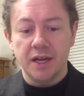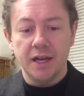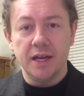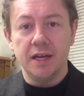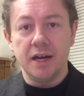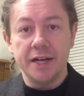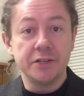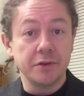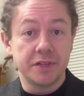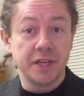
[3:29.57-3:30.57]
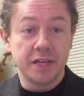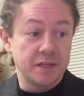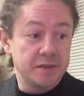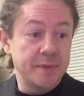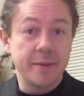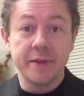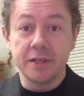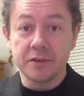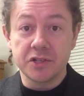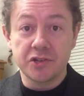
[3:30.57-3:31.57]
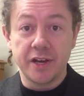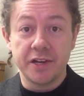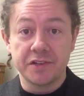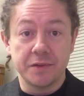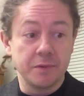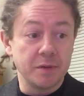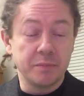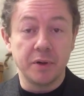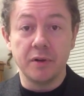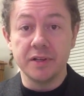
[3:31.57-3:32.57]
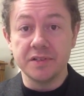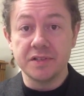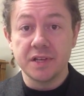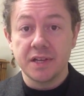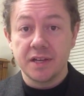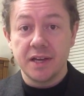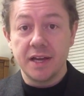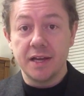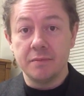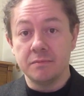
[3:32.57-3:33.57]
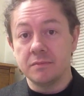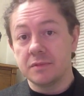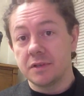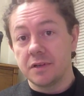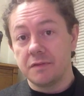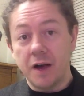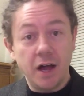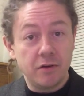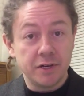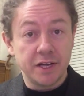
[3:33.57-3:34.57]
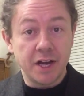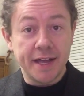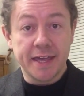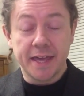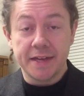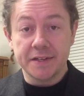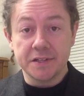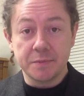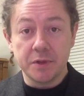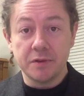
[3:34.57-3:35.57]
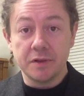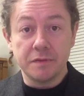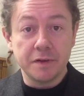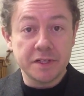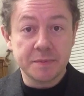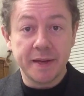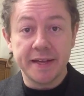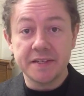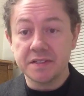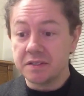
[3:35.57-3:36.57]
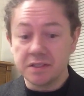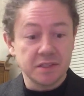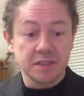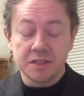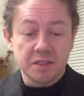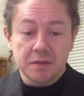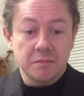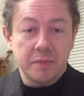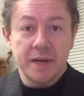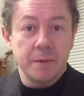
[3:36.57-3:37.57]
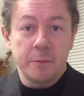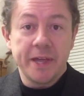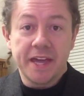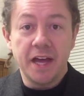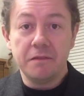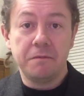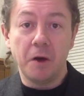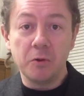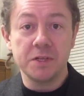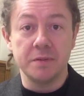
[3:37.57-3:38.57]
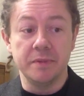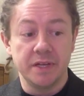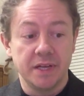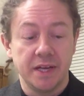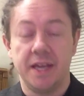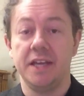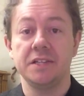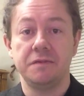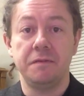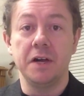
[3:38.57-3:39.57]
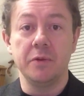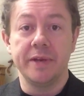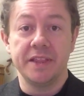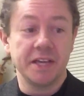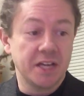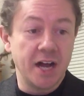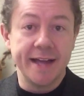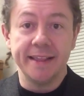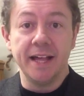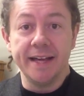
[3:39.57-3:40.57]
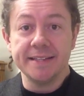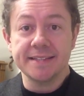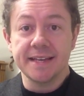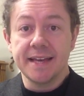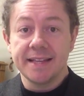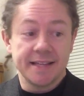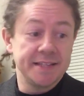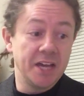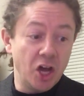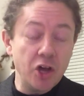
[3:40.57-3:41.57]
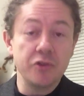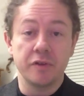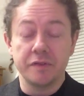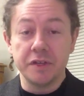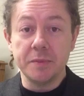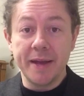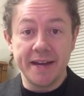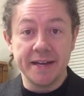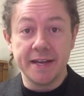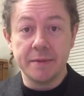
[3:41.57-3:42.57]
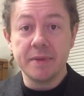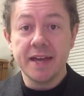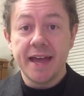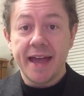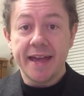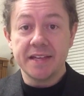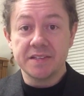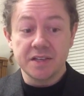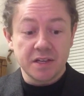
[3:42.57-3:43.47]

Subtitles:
I do think it's maybe a little strange that Ron Paul has filed an ICANN dispute in the first place, but we can't fault him. He is following the guidelines that the owner of the domain name has